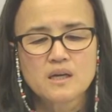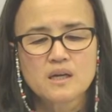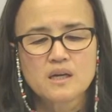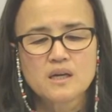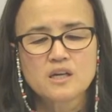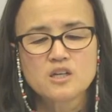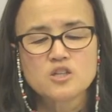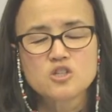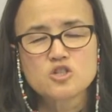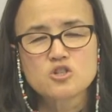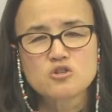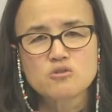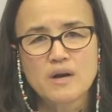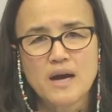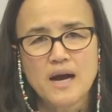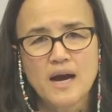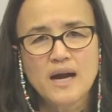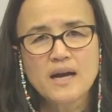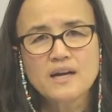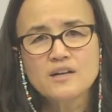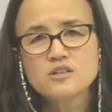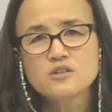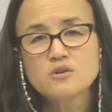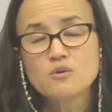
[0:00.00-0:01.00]

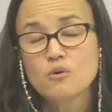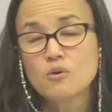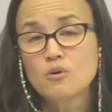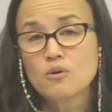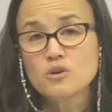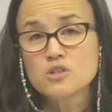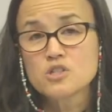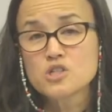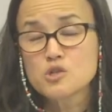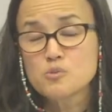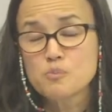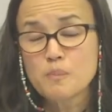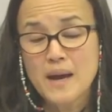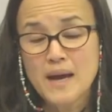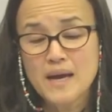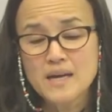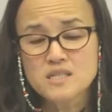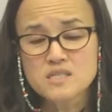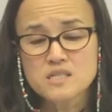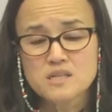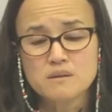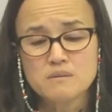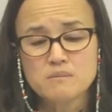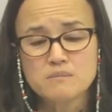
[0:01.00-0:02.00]
contract or
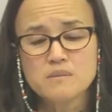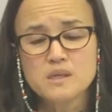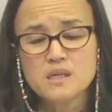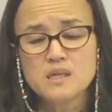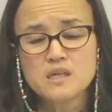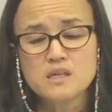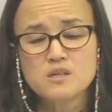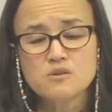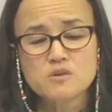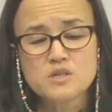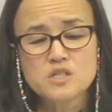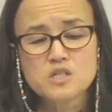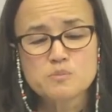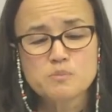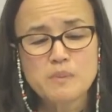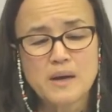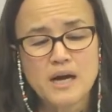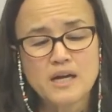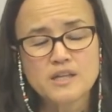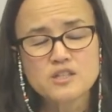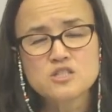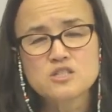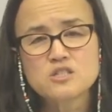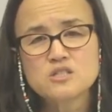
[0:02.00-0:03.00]
spasm in
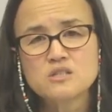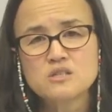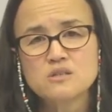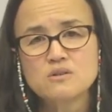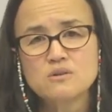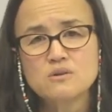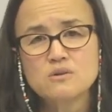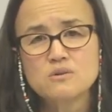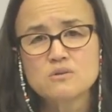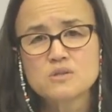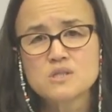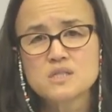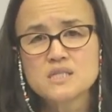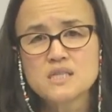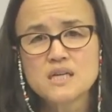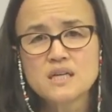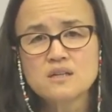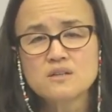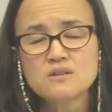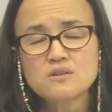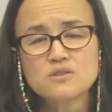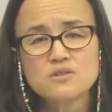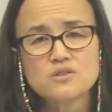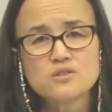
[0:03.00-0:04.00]
response to
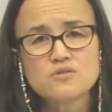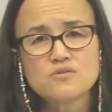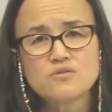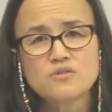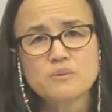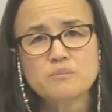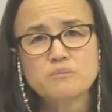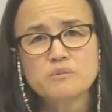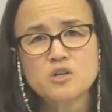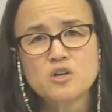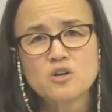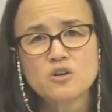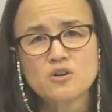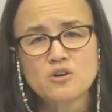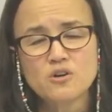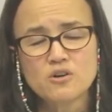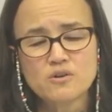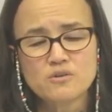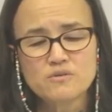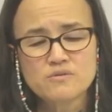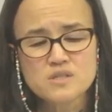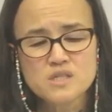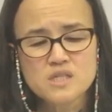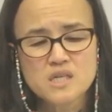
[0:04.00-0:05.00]
signals from
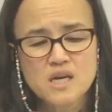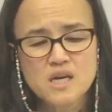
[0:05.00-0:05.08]
nerves.